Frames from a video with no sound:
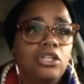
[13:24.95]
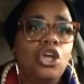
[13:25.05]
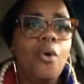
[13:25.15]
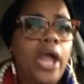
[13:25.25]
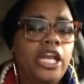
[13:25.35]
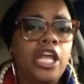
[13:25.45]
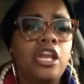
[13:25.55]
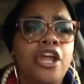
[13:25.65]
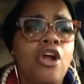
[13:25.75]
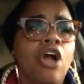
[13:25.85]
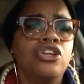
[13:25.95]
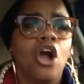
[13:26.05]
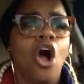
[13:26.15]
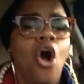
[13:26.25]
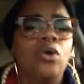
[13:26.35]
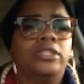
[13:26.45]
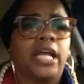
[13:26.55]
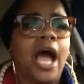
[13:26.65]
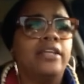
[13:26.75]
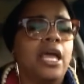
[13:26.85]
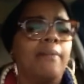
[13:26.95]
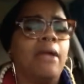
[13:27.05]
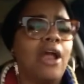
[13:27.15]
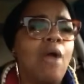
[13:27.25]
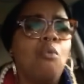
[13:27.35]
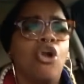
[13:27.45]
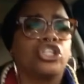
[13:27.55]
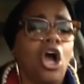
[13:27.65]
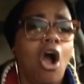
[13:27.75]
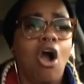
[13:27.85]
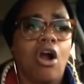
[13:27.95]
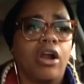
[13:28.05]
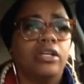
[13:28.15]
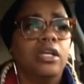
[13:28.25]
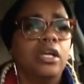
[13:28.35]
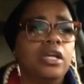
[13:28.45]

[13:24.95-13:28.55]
You ain't in here on your own, goddamn it. I worked hard.